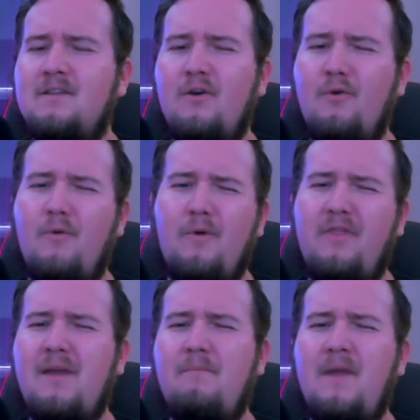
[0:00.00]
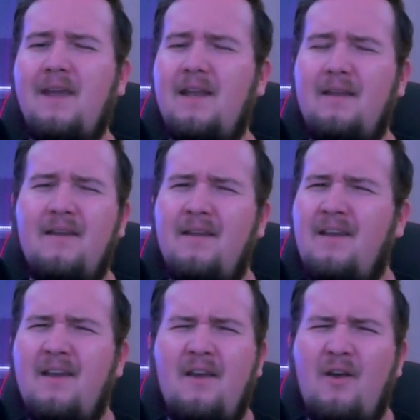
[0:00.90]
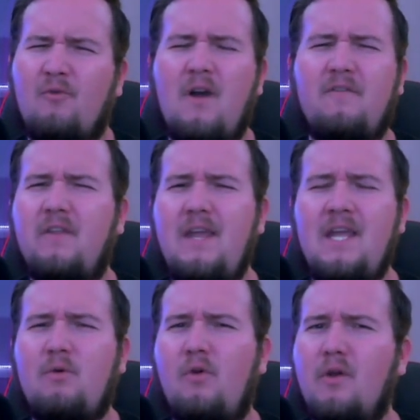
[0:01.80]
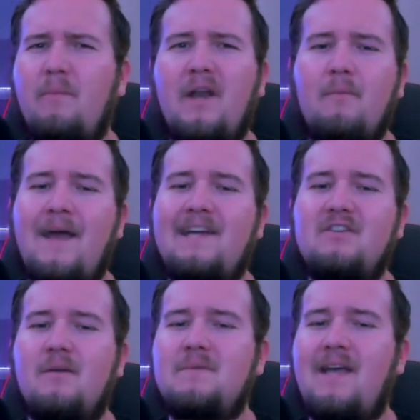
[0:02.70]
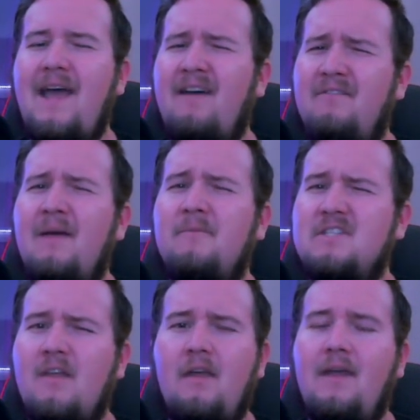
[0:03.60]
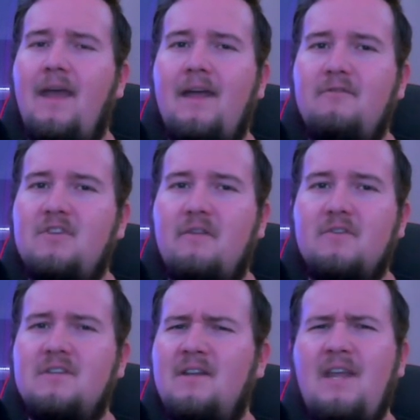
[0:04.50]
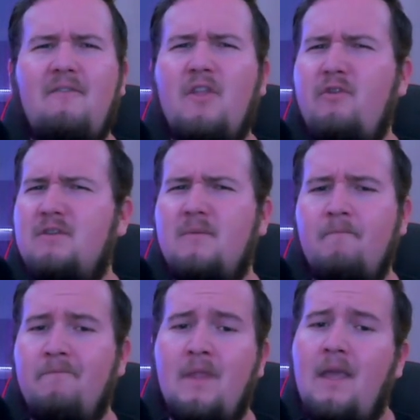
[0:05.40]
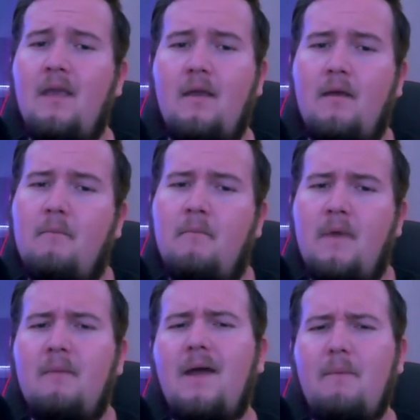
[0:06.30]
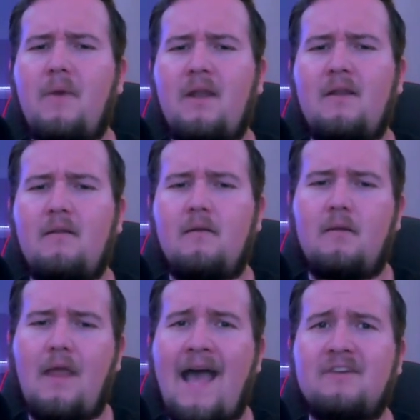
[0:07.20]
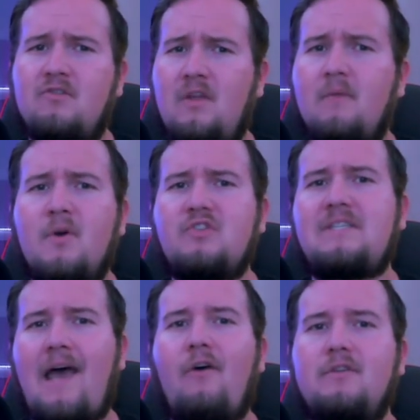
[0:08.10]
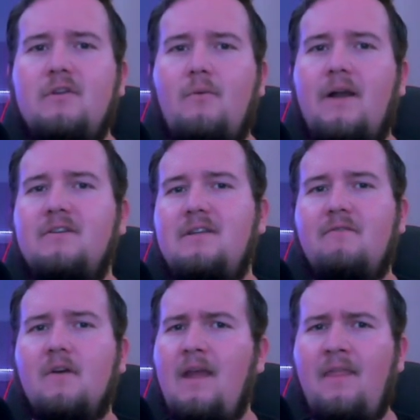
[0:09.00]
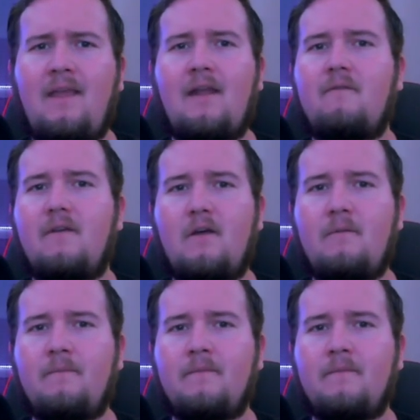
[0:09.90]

So with them being in roughly equal or better matchups, I have them slightly ahead of Jefferson, even though he's, in my opinion, actually the most talented wide receiver in the NFL.